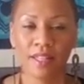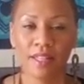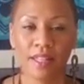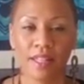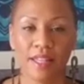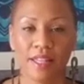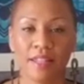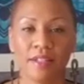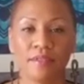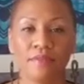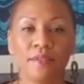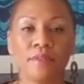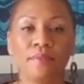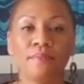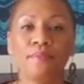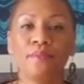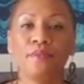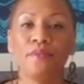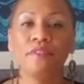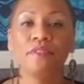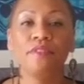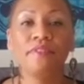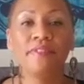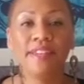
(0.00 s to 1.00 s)
in
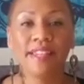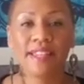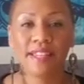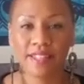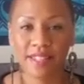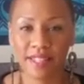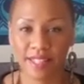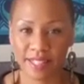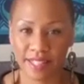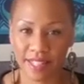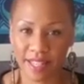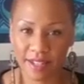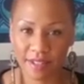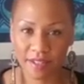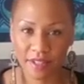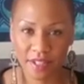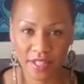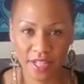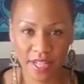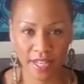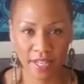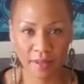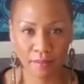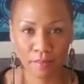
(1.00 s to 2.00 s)
removing this
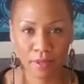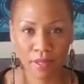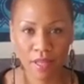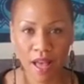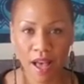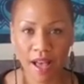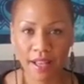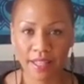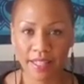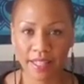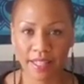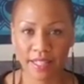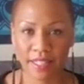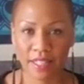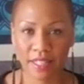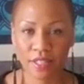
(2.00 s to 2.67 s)
energetic blockage.